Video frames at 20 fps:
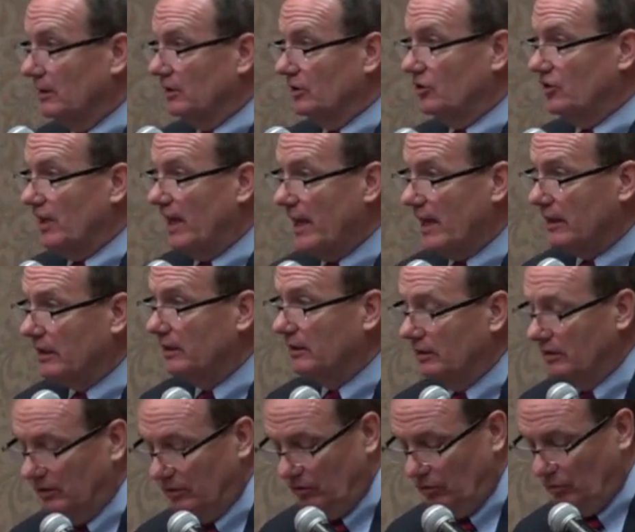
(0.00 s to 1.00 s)
Zach,
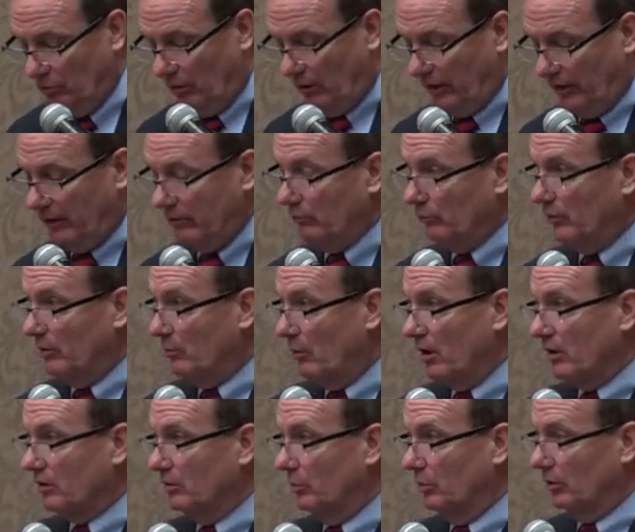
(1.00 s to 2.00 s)
you are a
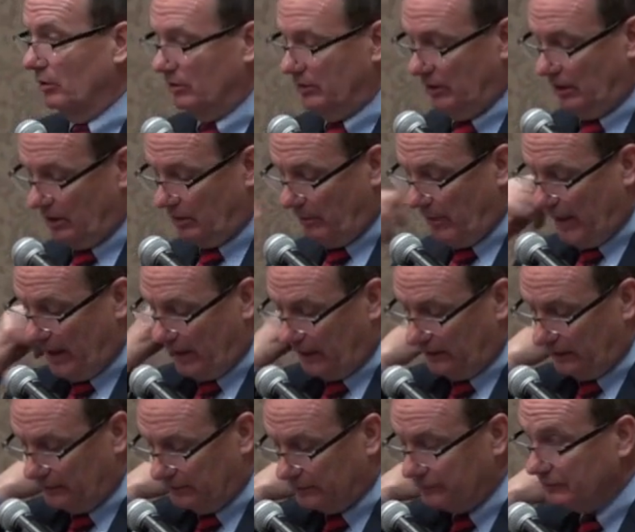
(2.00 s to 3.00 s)
remarkable young man.
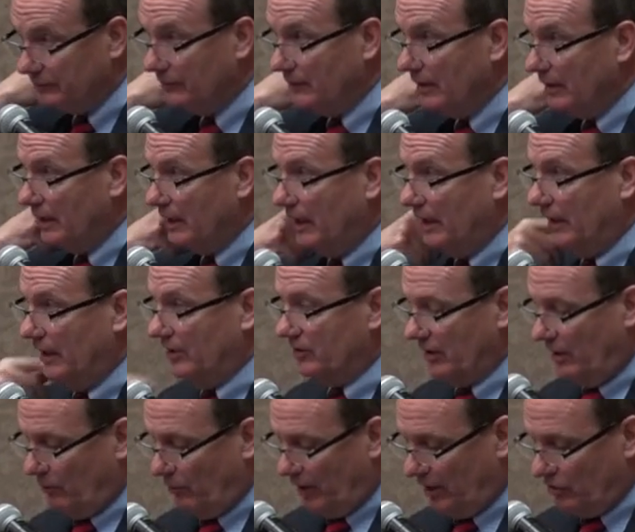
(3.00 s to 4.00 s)
And as
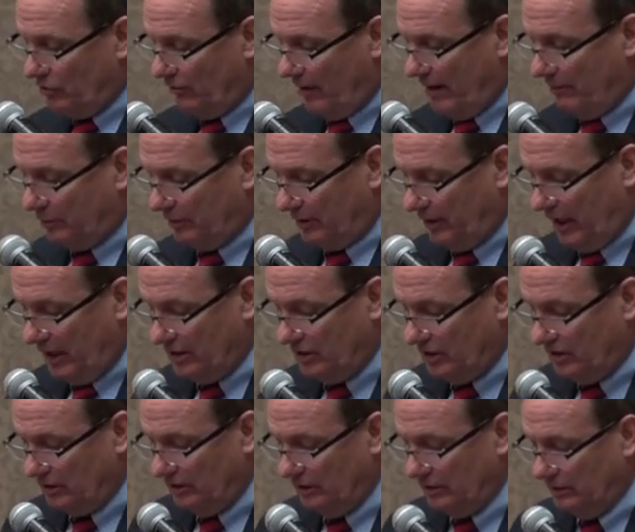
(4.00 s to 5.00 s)
I read your
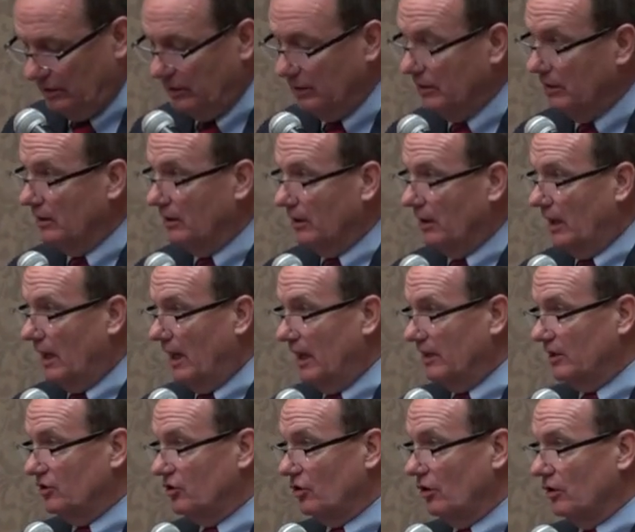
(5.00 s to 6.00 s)
application,
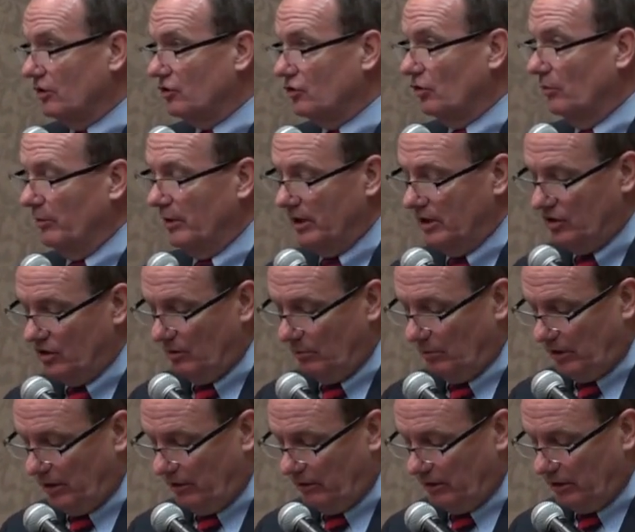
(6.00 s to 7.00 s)
I saw so many
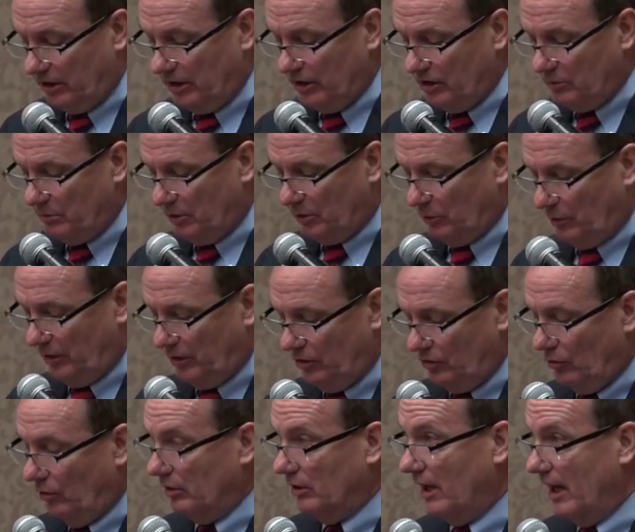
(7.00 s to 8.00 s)
similarities between
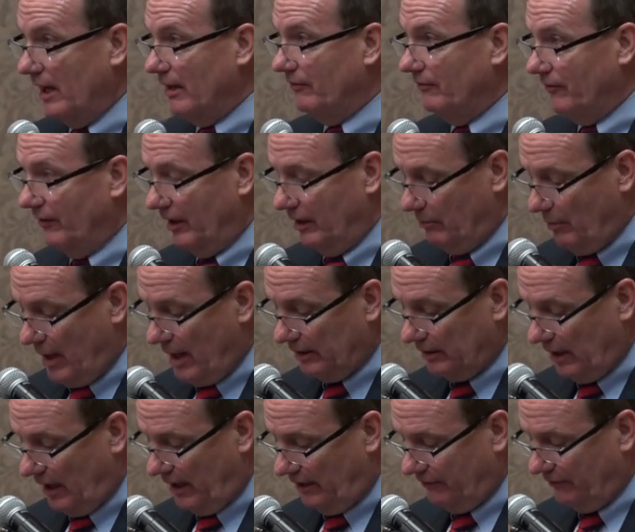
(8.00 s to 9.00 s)
your life and my
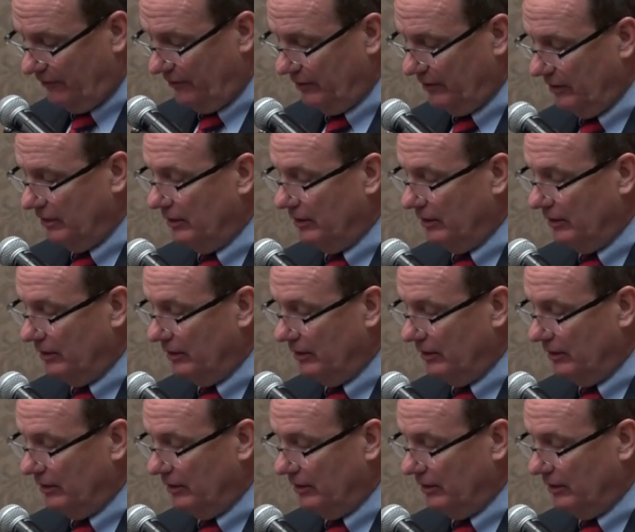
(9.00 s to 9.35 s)
life.